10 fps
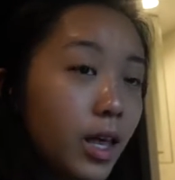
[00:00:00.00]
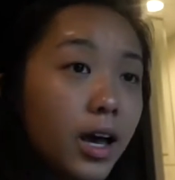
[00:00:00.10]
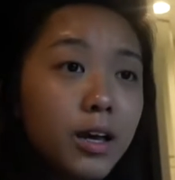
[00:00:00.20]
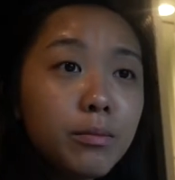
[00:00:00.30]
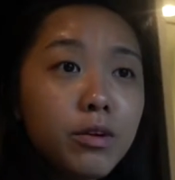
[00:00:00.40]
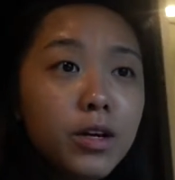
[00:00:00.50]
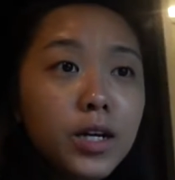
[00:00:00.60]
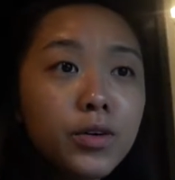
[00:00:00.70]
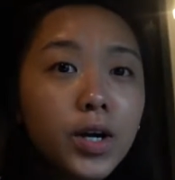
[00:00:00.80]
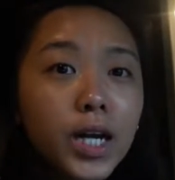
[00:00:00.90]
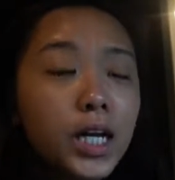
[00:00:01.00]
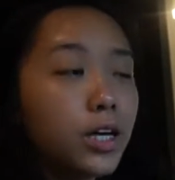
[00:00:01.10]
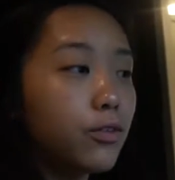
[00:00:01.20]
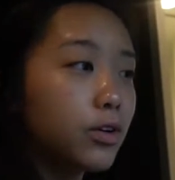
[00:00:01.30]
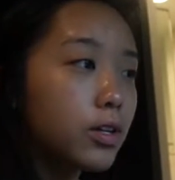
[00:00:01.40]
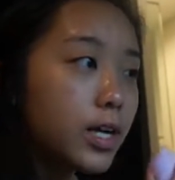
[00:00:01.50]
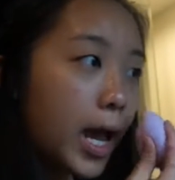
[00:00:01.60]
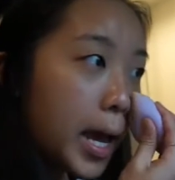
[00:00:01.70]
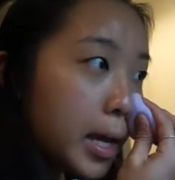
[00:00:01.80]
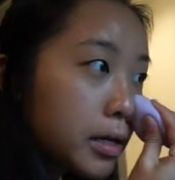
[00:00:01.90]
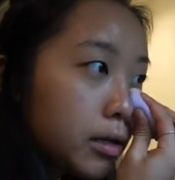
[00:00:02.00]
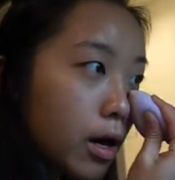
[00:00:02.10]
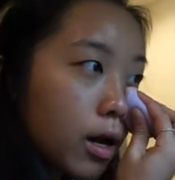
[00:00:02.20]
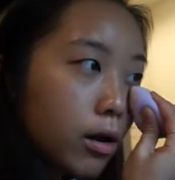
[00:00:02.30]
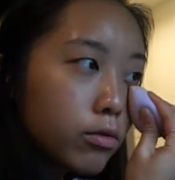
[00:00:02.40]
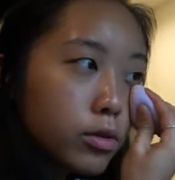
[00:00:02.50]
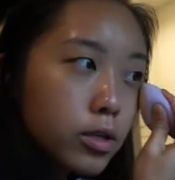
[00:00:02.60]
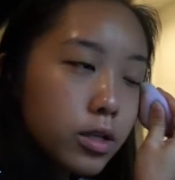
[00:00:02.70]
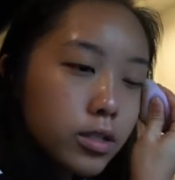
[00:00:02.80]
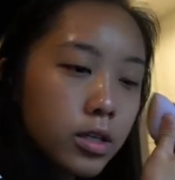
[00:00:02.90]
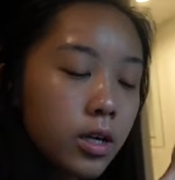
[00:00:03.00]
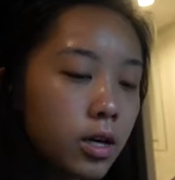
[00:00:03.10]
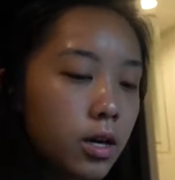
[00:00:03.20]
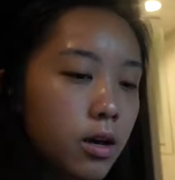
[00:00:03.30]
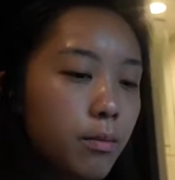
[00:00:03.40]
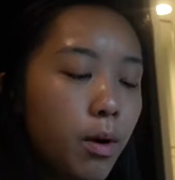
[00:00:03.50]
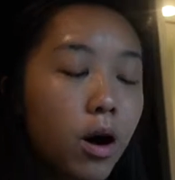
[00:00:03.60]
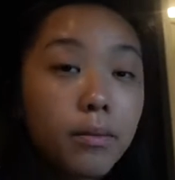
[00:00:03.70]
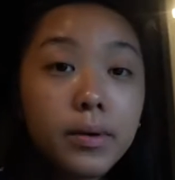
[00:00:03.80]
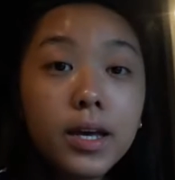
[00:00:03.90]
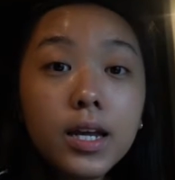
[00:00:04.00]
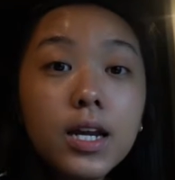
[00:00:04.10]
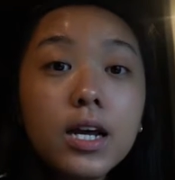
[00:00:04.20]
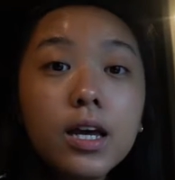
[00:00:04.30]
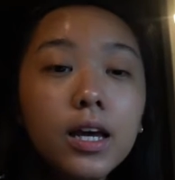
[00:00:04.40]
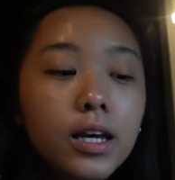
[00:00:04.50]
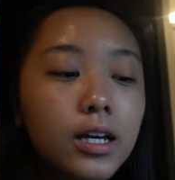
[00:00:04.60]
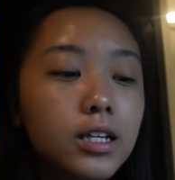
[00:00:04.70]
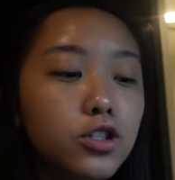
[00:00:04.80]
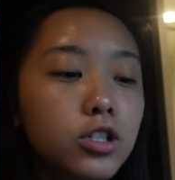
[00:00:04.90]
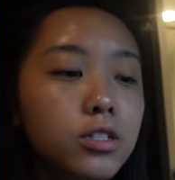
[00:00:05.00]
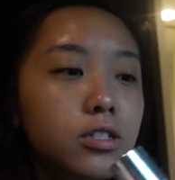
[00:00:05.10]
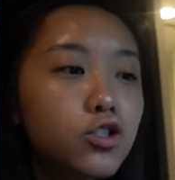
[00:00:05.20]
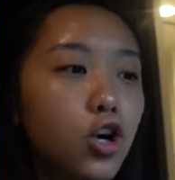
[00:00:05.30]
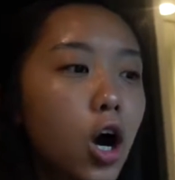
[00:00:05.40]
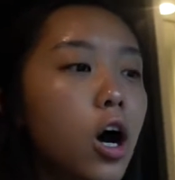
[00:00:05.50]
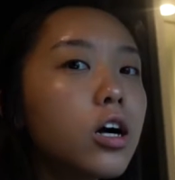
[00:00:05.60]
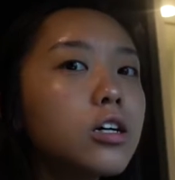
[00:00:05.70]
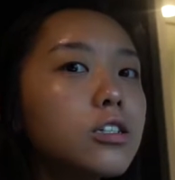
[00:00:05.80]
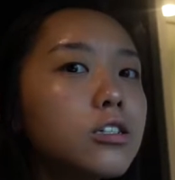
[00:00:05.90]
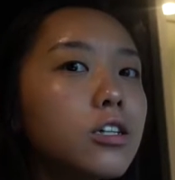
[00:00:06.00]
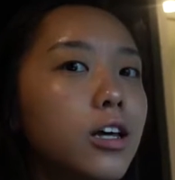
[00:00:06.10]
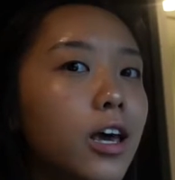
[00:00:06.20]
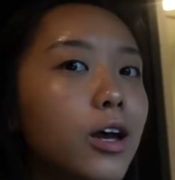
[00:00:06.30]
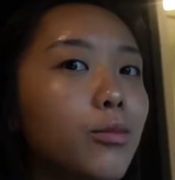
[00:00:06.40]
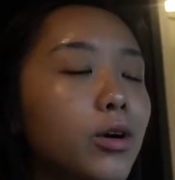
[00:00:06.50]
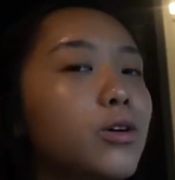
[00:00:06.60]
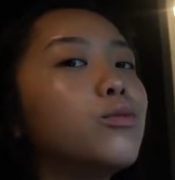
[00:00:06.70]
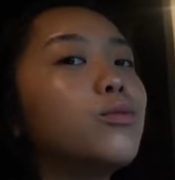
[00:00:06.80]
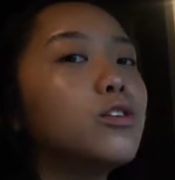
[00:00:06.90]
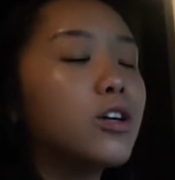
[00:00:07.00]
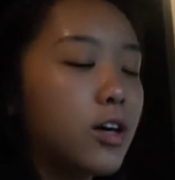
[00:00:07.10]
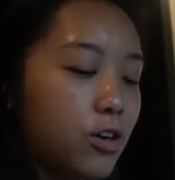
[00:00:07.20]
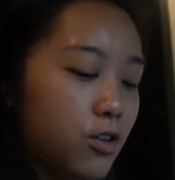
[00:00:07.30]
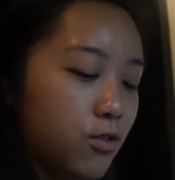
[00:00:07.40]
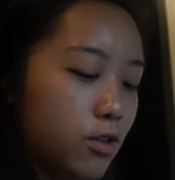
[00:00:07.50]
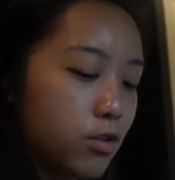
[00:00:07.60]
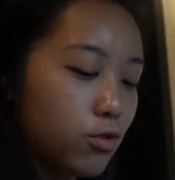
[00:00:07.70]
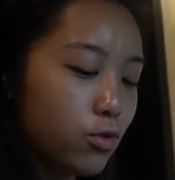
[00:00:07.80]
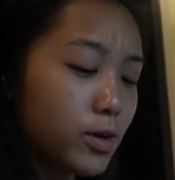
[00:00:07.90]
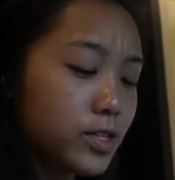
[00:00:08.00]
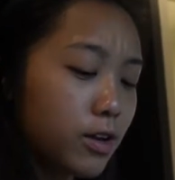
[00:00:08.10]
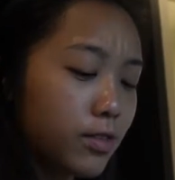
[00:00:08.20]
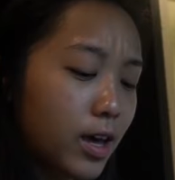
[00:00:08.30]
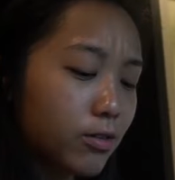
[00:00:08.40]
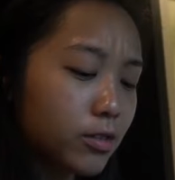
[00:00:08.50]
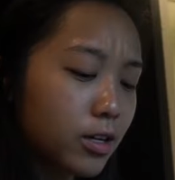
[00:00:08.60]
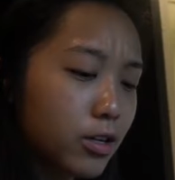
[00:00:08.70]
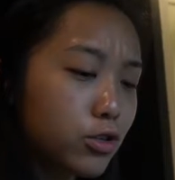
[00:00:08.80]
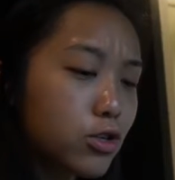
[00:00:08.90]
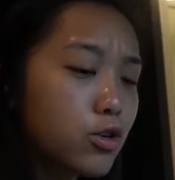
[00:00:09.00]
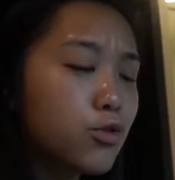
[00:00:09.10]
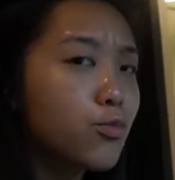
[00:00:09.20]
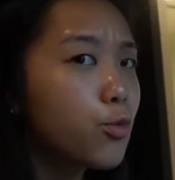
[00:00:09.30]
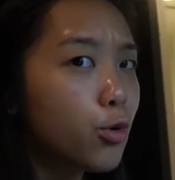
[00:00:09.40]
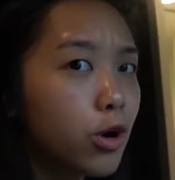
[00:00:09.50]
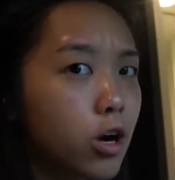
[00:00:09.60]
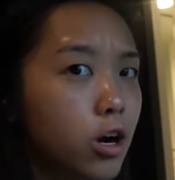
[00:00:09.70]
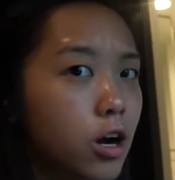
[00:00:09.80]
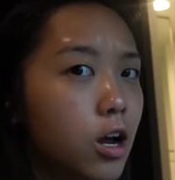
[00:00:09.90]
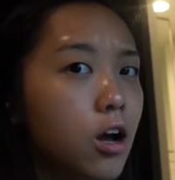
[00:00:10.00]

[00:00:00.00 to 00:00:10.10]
getting ready for the day and thought I would just pop in and just talk to the camera, which I told myself that I was gonna do more